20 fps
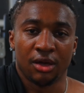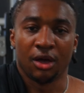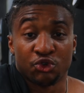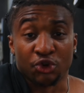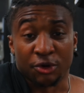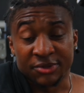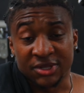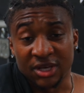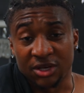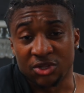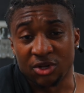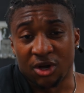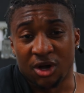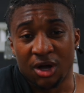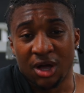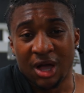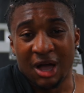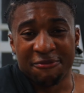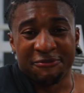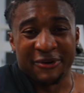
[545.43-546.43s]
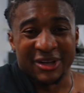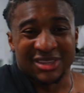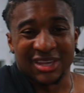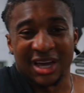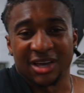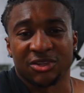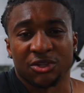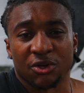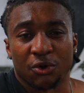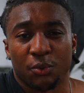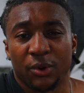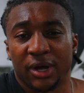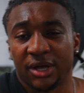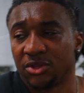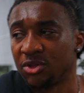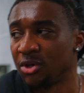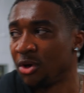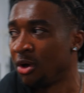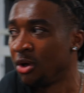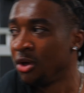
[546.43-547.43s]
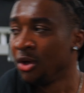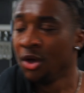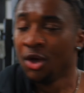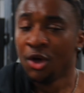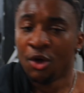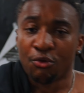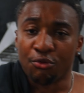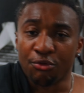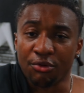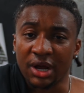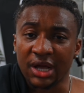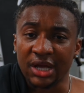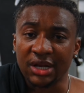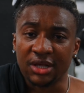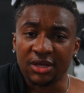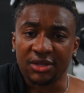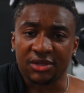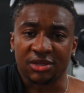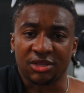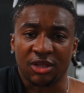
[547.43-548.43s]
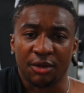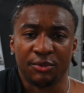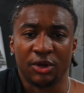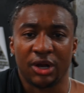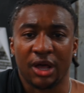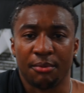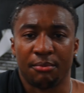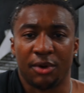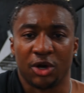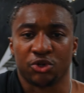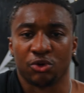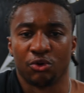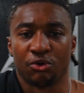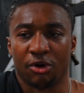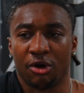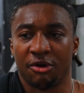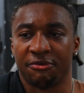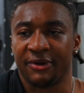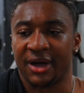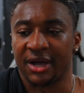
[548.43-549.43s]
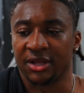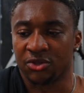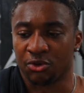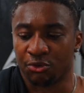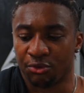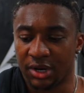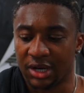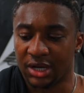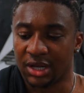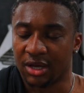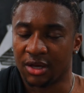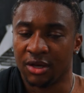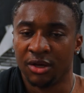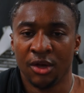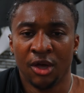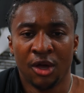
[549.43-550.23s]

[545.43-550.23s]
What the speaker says: Drop sets are a fantastic way to really stimulate muscle growth and to really